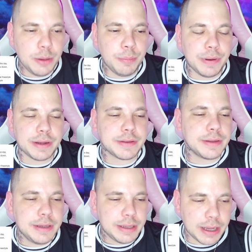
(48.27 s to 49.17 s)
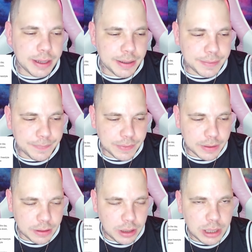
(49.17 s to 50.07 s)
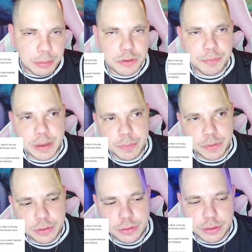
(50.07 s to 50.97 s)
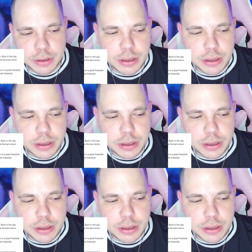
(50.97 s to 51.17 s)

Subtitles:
But a couple of people